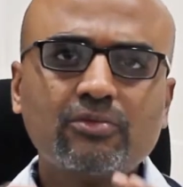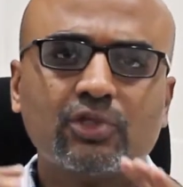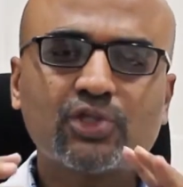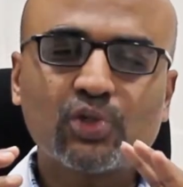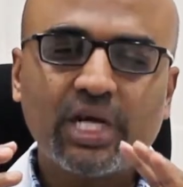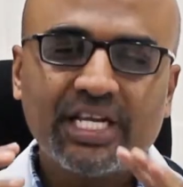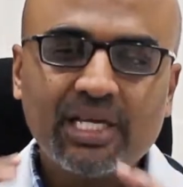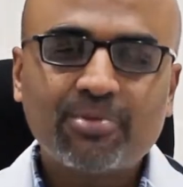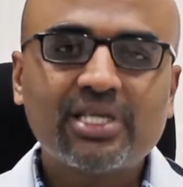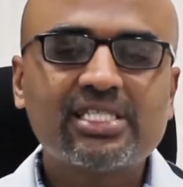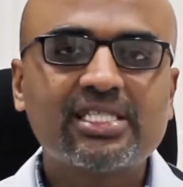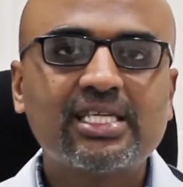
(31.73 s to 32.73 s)
So any
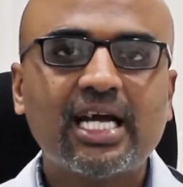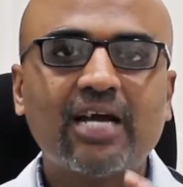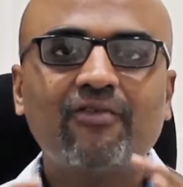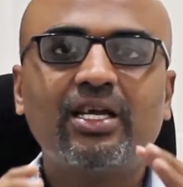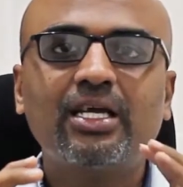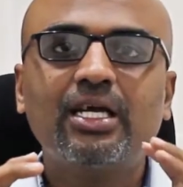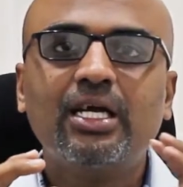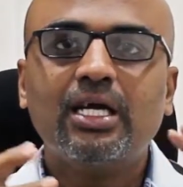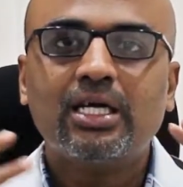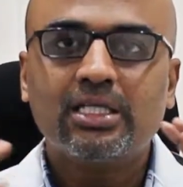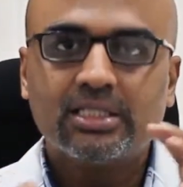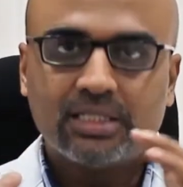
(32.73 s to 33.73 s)
person having
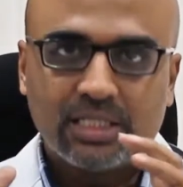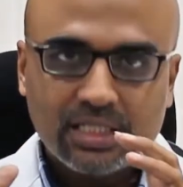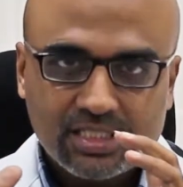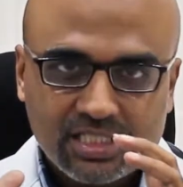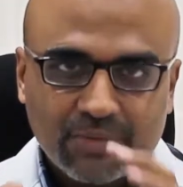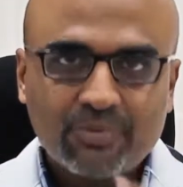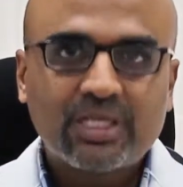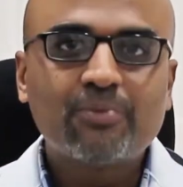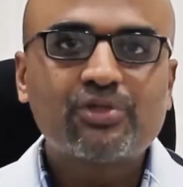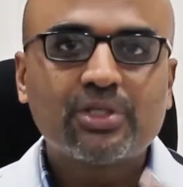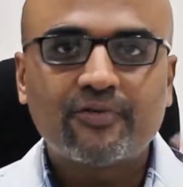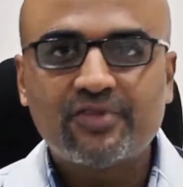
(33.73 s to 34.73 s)
the
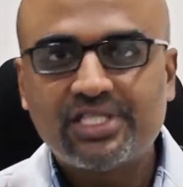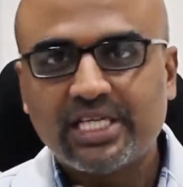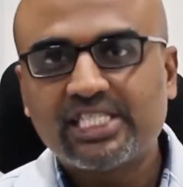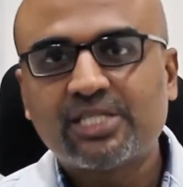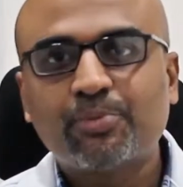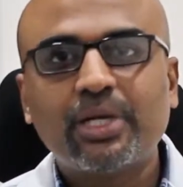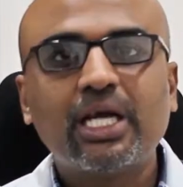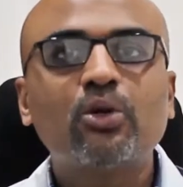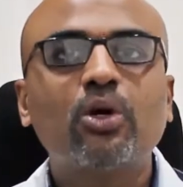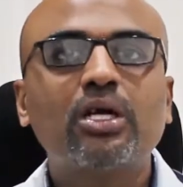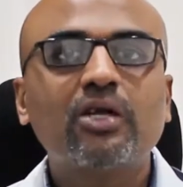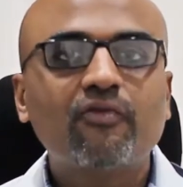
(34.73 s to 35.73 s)
symptoms of chest pain
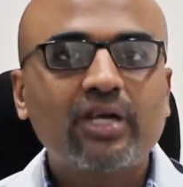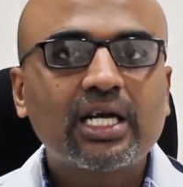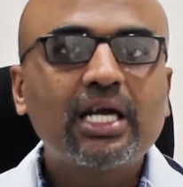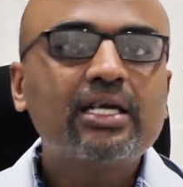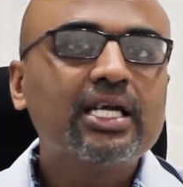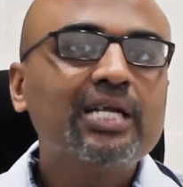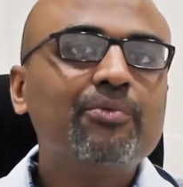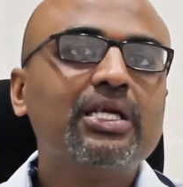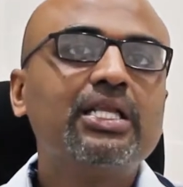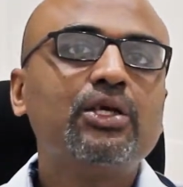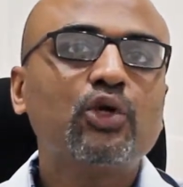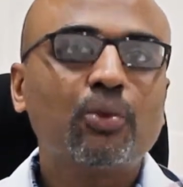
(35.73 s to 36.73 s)
or difficulty in
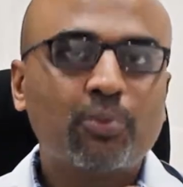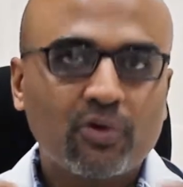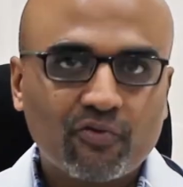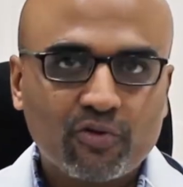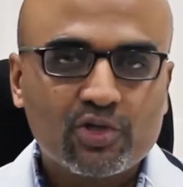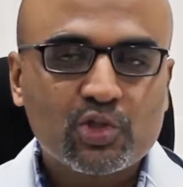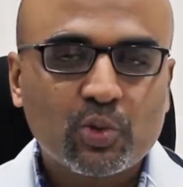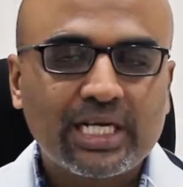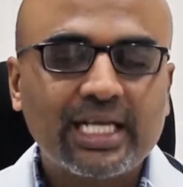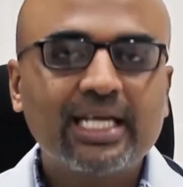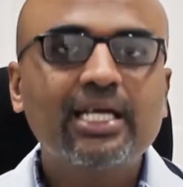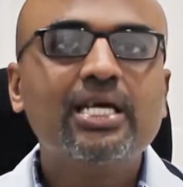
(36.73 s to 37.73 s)
breathing or profuse
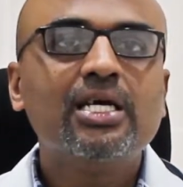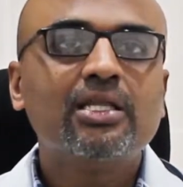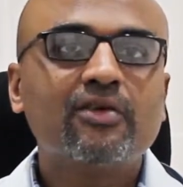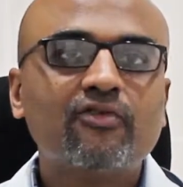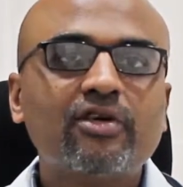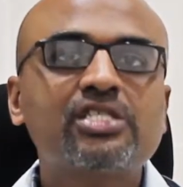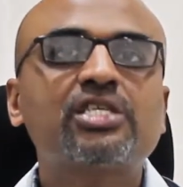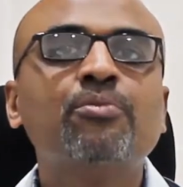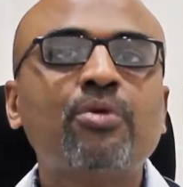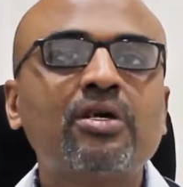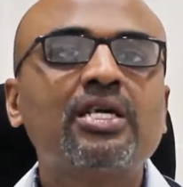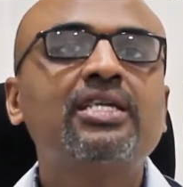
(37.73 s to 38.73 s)
sweating, the first
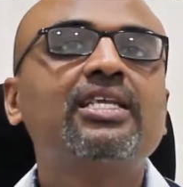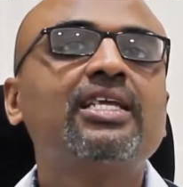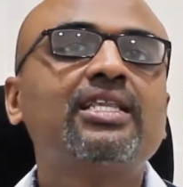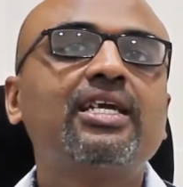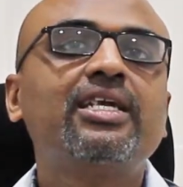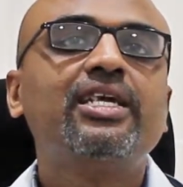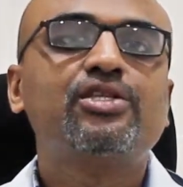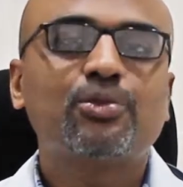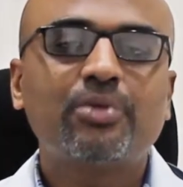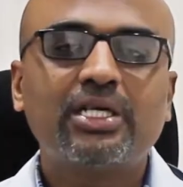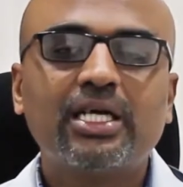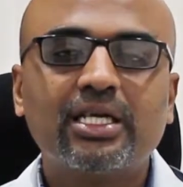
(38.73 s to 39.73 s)
important thing that needs to
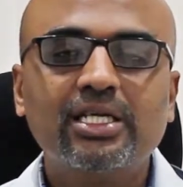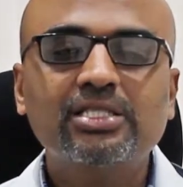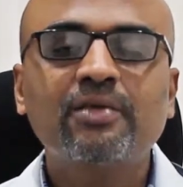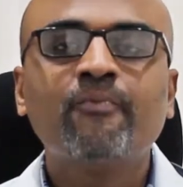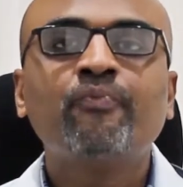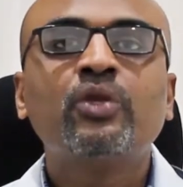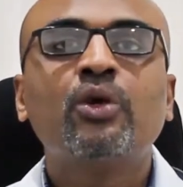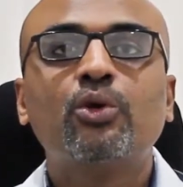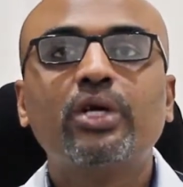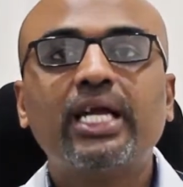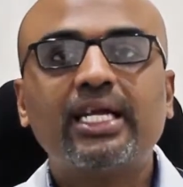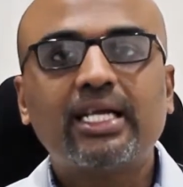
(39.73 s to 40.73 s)
be done is
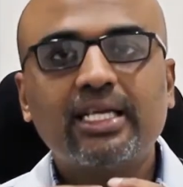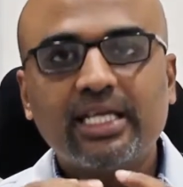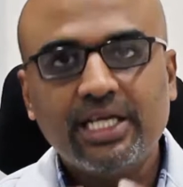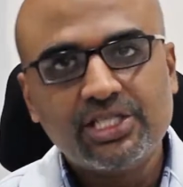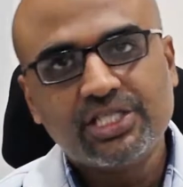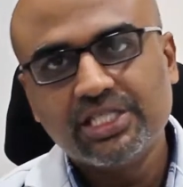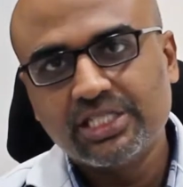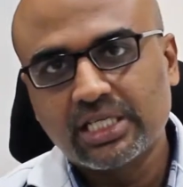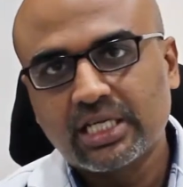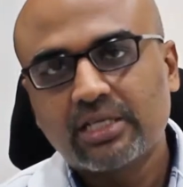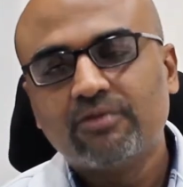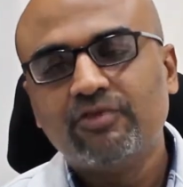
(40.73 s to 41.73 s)
to get an ECG
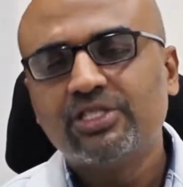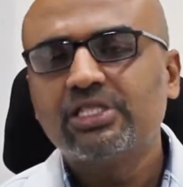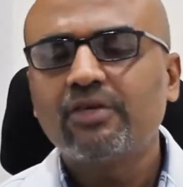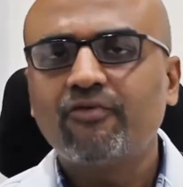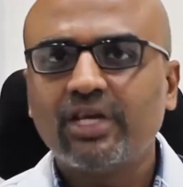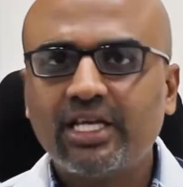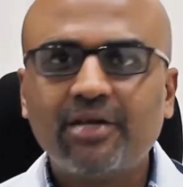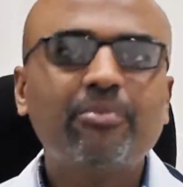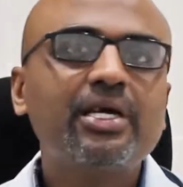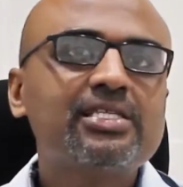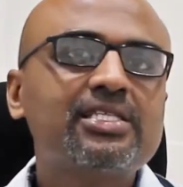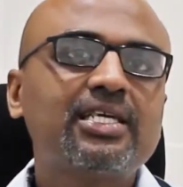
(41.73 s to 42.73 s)
done, which is a very
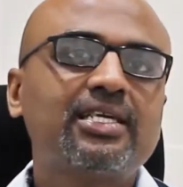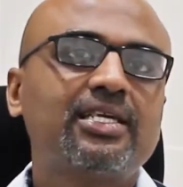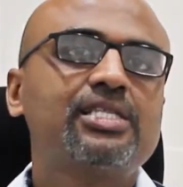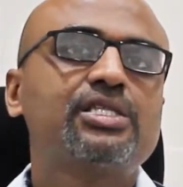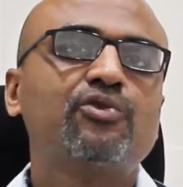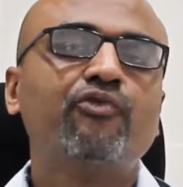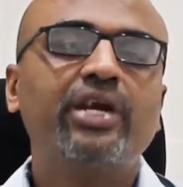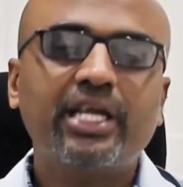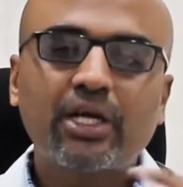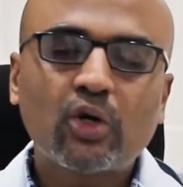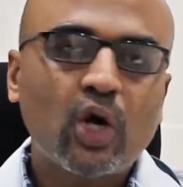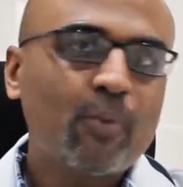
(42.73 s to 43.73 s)
basic test,
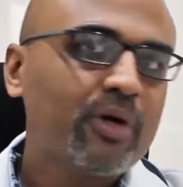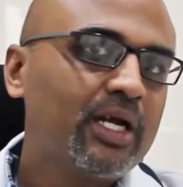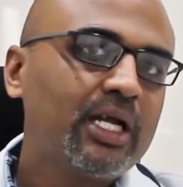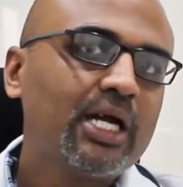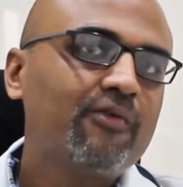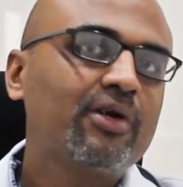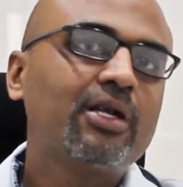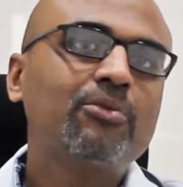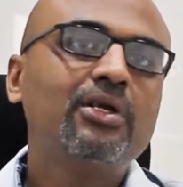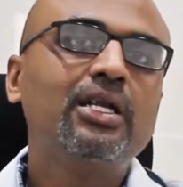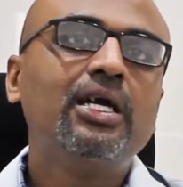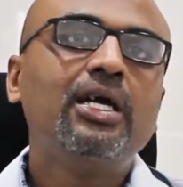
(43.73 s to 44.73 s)
very commonly
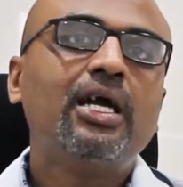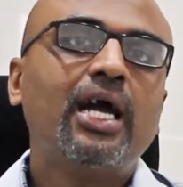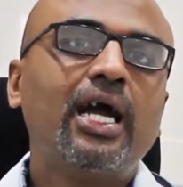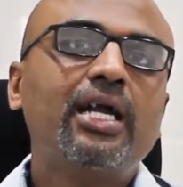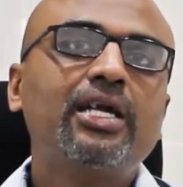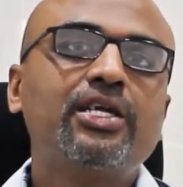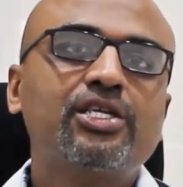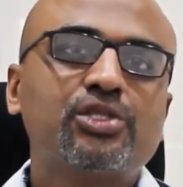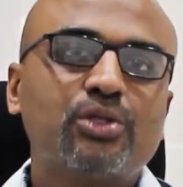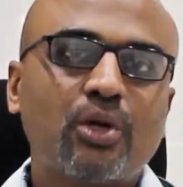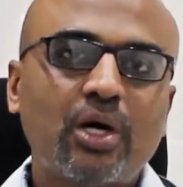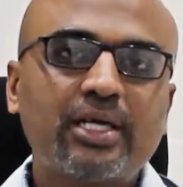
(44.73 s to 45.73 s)
available, and it
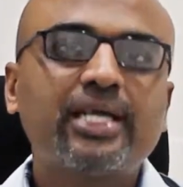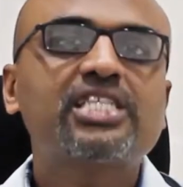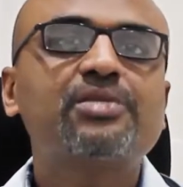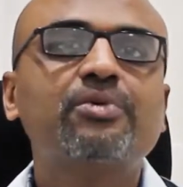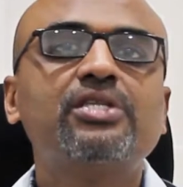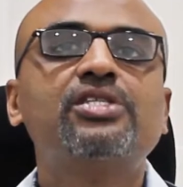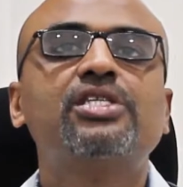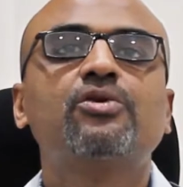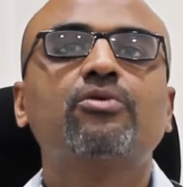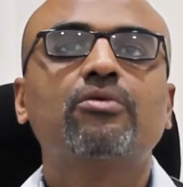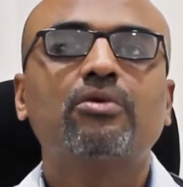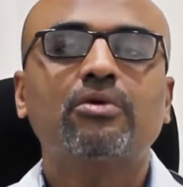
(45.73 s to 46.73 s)
is not
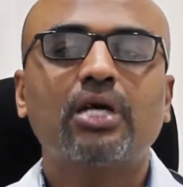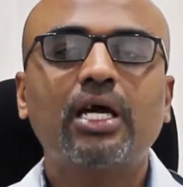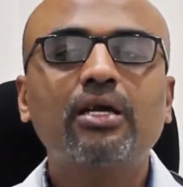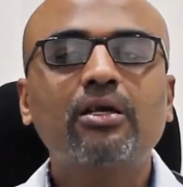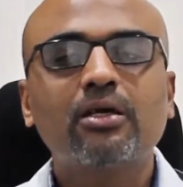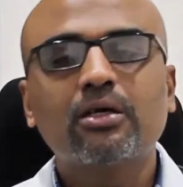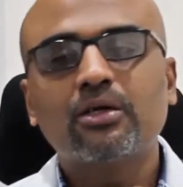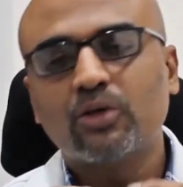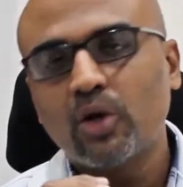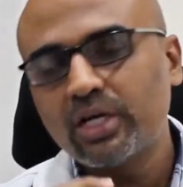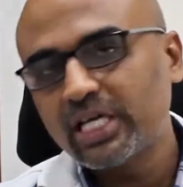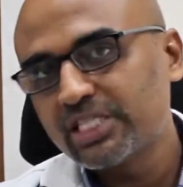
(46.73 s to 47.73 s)
expensive and
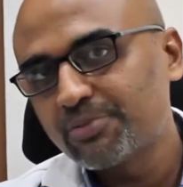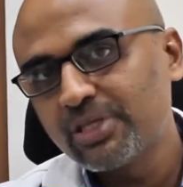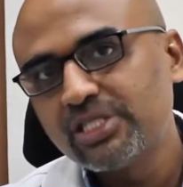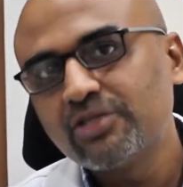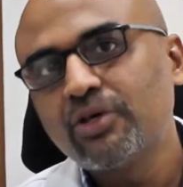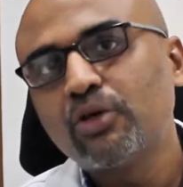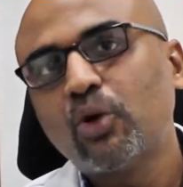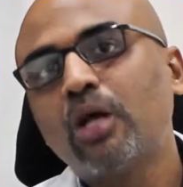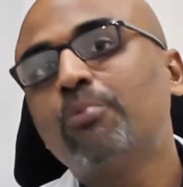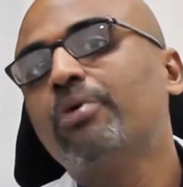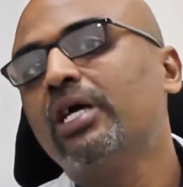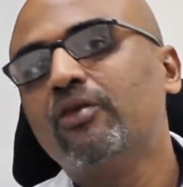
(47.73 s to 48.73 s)

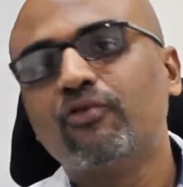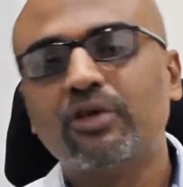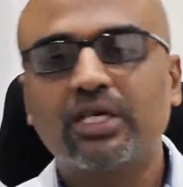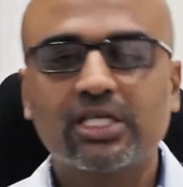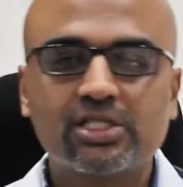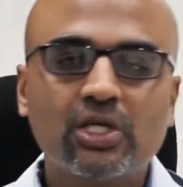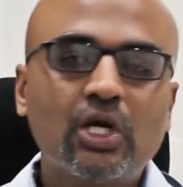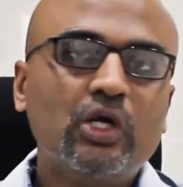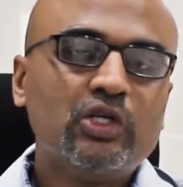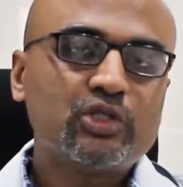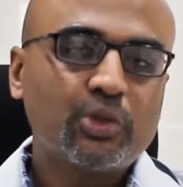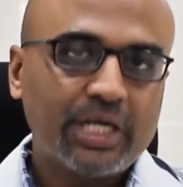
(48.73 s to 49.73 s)
non-painful
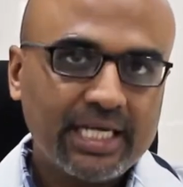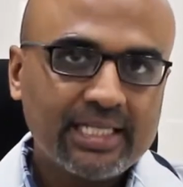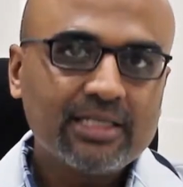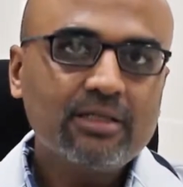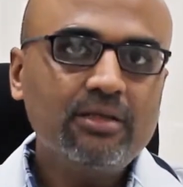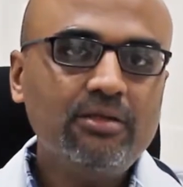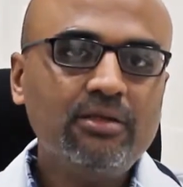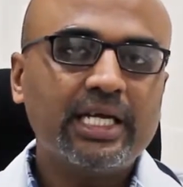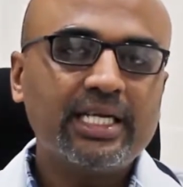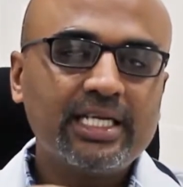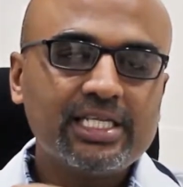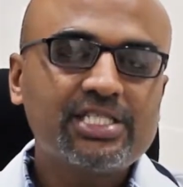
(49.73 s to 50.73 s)
test. So in
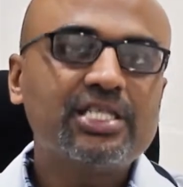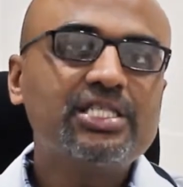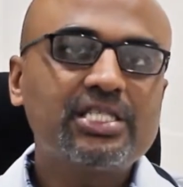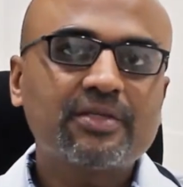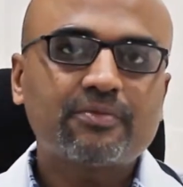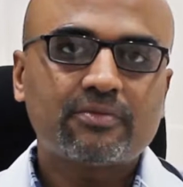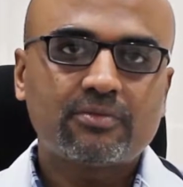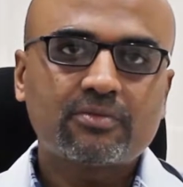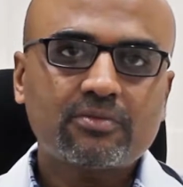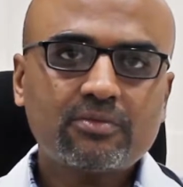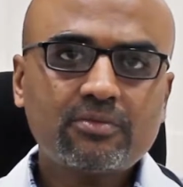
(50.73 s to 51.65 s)
ECG,